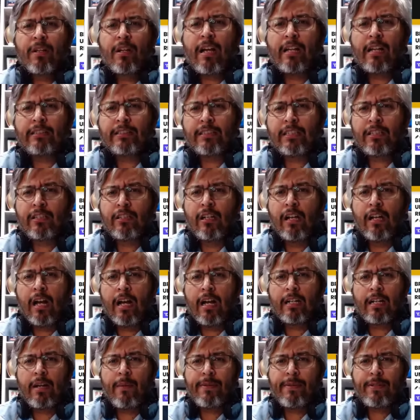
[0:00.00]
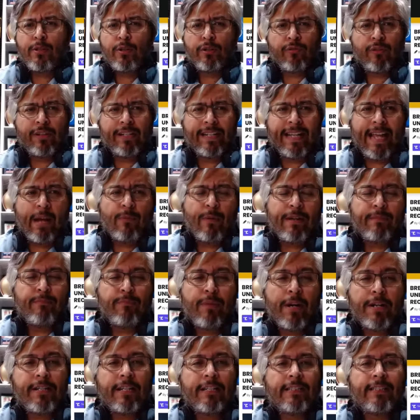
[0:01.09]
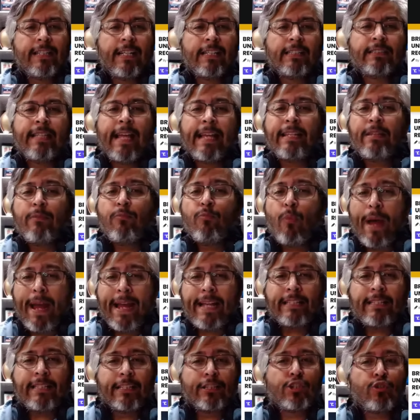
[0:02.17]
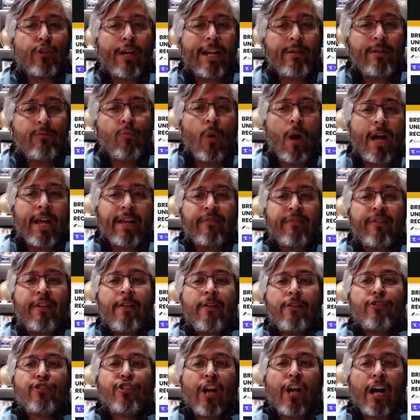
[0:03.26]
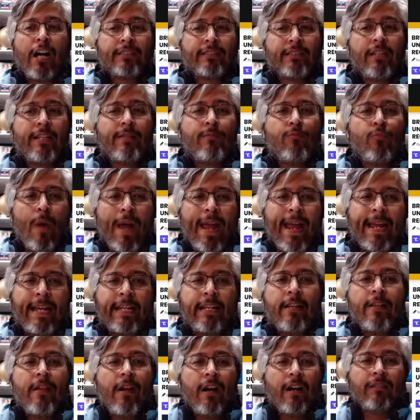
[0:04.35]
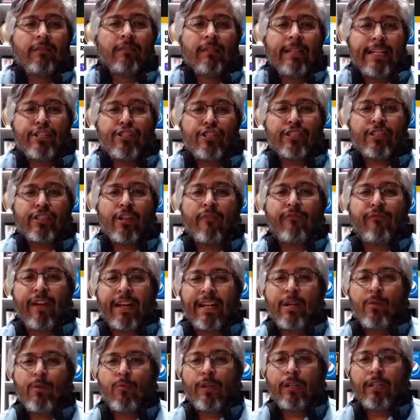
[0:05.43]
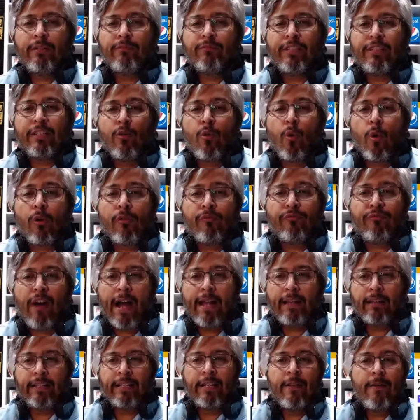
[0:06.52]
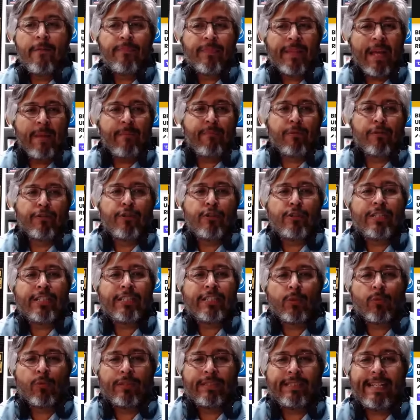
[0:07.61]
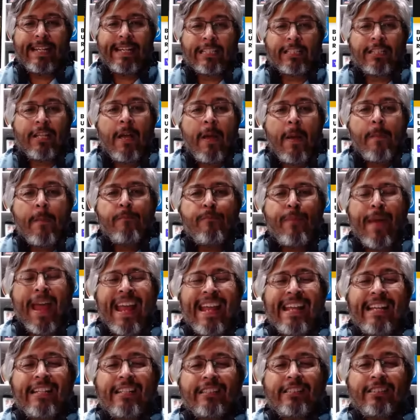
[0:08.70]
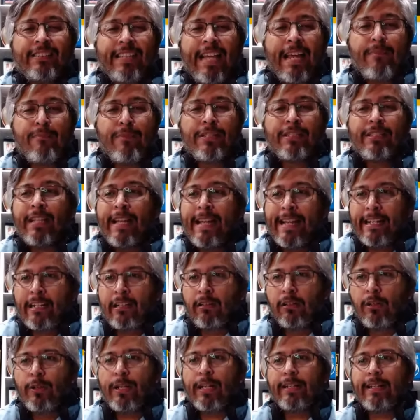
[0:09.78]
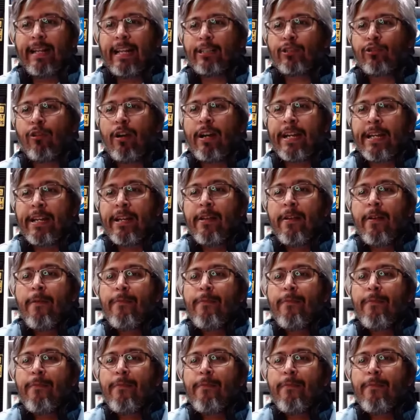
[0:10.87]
Coming to us from the Gateway Pundit, says Nathan Wade's estranged wife, Jocelyn Wade, unleashes on Fannie Willis in court filing and produces the receipts, bank statements included. That's right.